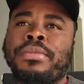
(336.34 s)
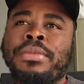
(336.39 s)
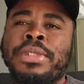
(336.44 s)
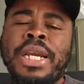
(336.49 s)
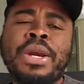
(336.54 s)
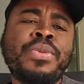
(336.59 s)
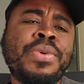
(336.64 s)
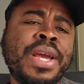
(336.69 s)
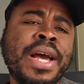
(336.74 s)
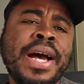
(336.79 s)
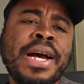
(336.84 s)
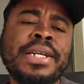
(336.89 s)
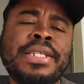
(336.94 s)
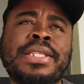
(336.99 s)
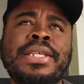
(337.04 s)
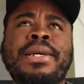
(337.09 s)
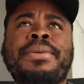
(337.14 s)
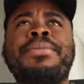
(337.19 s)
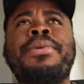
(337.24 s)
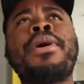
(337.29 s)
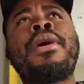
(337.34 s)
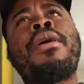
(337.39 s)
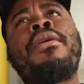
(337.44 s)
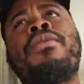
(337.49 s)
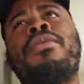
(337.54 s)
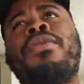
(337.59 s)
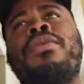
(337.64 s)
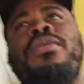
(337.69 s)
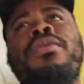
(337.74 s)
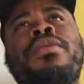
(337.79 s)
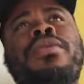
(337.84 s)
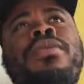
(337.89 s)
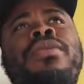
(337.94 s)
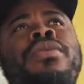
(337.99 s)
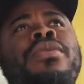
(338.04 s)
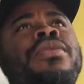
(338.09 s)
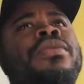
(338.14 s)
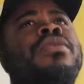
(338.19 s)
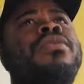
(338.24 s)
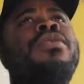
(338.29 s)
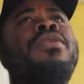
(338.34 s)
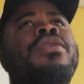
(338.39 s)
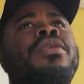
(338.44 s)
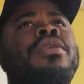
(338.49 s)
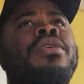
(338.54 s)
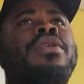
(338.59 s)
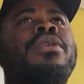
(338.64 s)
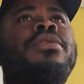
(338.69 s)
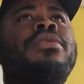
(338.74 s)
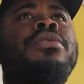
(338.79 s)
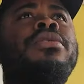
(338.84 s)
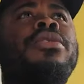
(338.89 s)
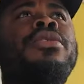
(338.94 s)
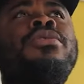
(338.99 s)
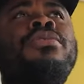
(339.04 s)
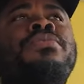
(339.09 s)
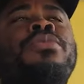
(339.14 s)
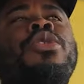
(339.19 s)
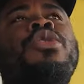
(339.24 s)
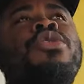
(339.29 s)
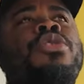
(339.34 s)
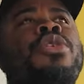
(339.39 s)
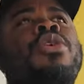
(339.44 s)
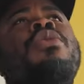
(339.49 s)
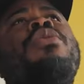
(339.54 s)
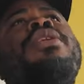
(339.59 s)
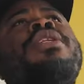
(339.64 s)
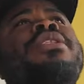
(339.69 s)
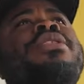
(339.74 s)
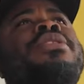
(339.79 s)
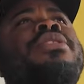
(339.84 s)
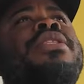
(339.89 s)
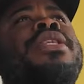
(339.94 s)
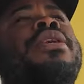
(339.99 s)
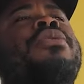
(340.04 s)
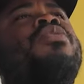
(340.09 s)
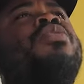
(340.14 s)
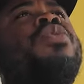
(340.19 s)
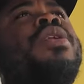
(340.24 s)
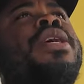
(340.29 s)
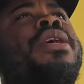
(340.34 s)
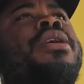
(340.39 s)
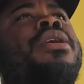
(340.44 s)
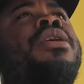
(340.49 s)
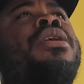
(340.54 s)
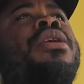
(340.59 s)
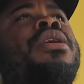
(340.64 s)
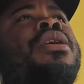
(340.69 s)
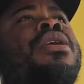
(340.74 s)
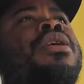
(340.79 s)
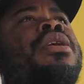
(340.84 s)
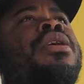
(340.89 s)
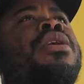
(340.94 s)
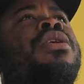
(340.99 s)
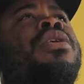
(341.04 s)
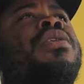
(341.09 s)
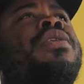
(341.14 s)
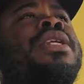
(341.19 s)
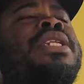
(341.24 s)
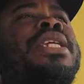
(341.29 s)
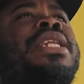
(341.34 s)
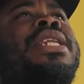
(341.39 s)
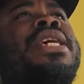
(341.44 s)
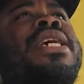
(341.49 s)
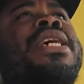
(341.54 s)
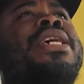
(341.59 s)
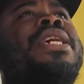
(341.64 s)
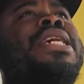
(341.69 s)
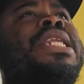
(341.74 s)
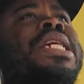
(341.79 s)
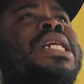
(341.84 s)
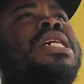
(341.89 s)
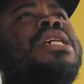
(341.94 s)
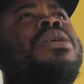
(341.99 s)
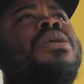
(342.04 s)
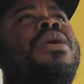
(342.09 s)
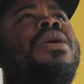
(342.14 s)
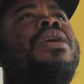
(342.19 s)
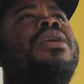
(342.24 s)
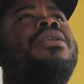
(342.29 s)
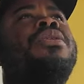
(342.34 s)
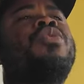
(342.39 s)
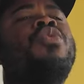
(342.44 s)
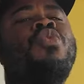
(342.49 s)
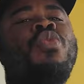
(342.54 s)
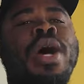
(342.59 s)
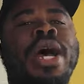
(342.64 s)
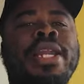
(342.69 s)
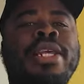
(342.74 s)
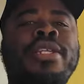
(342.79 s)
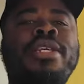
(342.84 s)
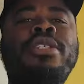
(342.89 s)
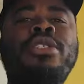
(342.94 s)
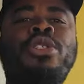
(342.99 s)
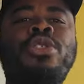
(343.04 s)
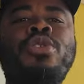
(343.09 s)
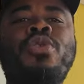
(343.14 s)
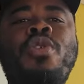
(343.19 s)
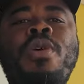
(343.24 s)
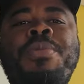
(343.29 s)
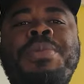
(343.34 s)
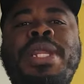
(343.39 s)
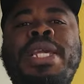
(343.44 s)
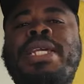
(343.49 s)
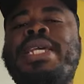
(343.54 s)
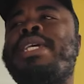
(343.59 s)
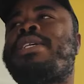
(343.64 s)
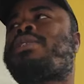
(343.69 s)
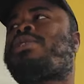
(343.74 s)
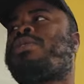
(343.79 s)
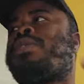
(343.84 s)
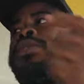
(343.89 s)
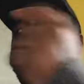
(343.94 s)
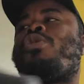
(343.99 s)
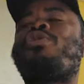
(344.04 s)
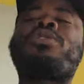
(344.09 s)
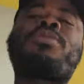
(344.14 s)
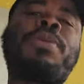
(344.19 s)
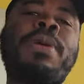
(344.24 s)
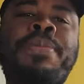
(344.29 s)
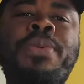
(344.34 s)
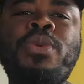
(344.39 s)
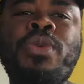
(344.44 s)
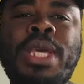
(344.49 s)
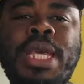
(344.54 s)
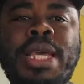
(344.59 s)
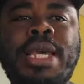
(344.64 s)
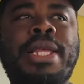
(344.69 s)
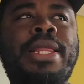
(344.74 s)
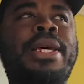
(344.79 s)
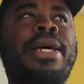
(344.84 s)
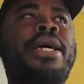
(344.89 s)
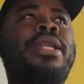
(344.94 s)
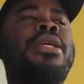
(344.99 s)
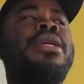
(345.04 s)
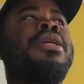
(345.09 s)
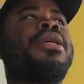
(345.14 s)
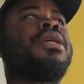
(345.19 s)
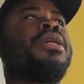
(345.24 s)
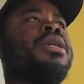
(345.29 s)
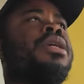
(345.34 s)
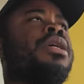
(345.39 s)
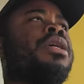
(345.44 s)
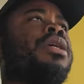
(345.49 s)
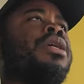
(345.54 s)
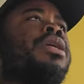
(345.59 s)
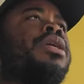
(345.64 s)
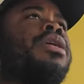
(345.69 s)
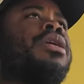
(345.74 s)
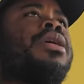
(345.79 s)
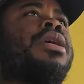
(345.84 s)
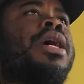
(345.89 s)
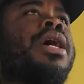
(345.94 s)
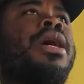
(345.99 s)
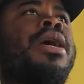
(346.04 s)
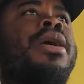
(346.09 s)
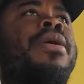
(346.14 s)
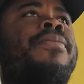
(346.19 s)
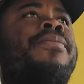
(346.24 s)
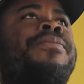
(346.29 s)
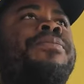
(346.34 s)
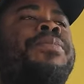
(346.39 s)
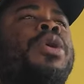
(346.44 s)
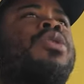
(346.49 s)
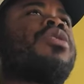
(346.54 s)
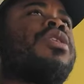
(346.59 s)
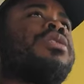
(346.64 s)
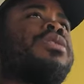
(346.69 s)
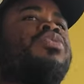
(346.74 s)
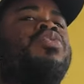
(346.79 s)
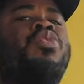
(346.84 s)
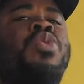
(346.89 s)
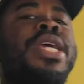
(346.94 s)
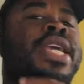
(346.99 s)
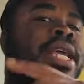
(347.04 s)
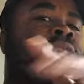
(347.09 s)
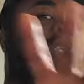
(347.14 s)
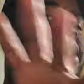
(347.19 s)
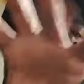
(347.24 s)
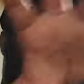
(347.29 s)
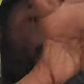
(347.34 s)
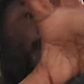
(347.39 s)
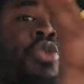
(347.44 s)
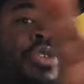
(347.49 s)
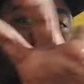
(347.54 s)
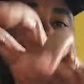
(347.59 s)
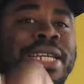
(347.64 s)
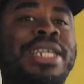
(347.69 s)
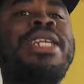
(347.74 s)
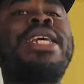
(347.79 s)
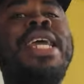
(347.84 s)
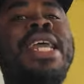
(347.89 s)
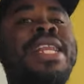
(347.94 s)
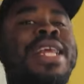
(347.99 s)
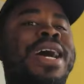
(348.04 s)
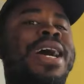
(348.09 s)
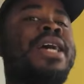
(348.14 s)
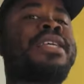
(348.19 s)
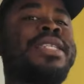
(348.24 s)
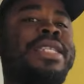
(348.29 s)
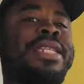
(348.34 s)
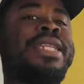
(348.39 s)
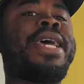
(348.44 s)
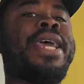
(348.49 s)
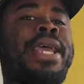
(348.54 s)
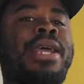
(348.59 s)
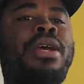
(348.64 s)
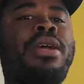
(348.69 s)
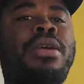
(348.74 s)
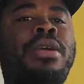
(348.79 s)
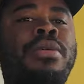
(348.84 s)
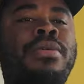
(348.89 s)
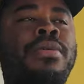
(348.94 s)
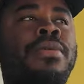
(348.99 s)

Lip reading: And we asked them, yo, you told us that we're gonna delay in Accra. Why didn't you communicate to those people here that because you delayed us there,